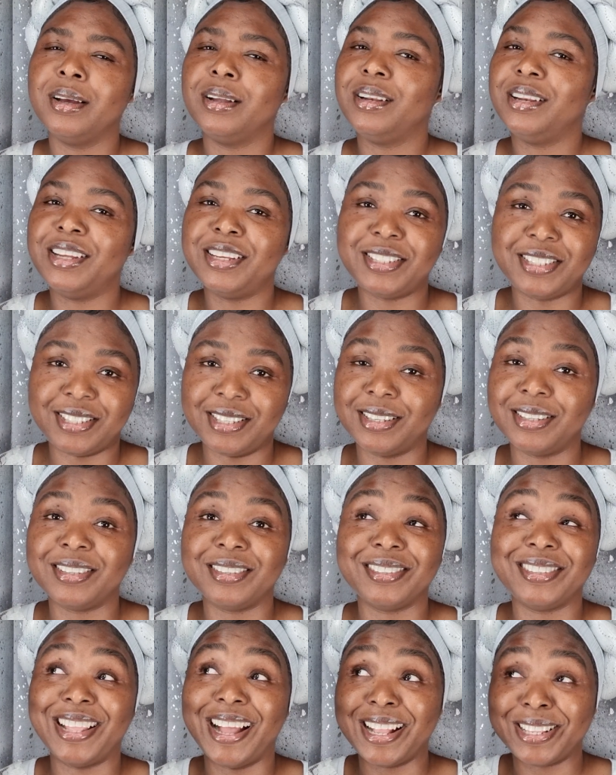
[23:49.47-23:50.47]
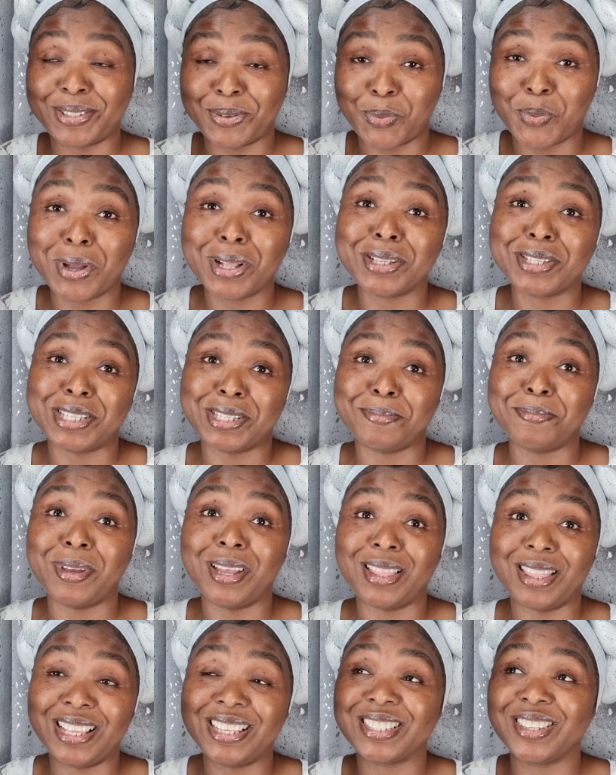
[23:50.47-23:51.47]
Listen, that's Will
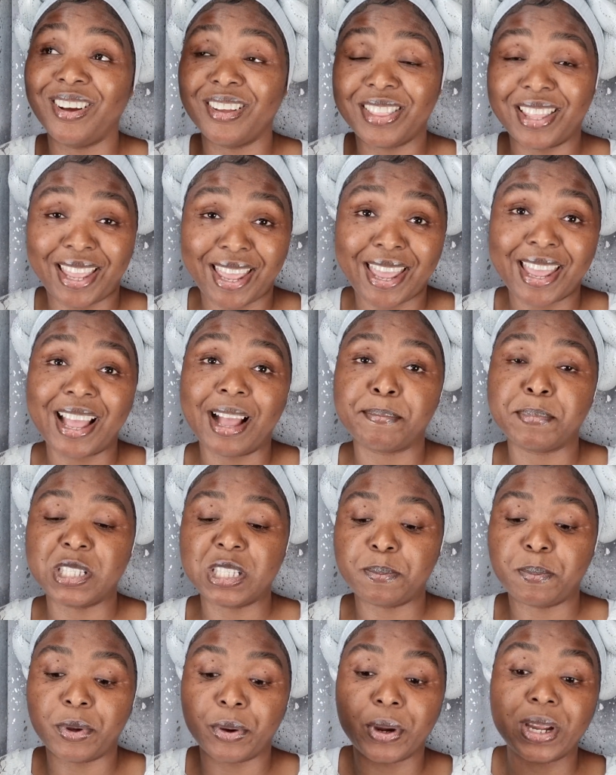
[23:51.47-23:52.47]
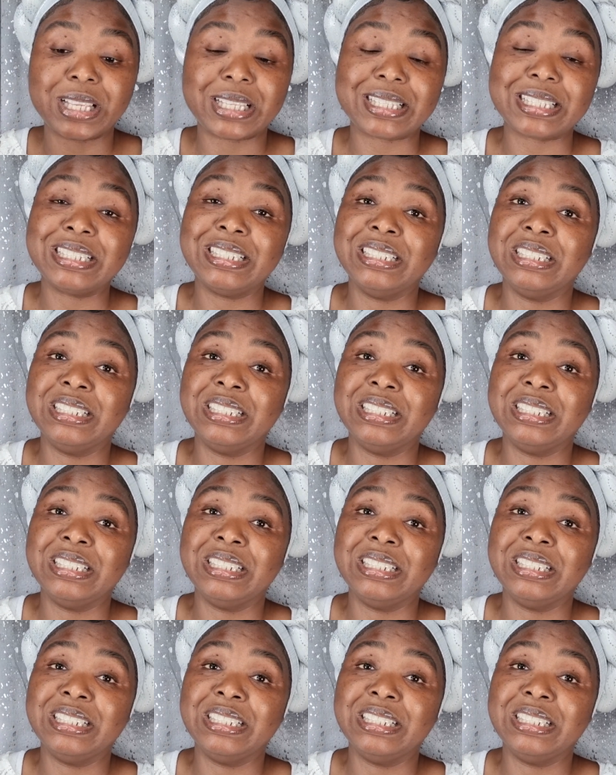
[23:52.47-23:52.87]
Smith, he's got the Ahab spirit.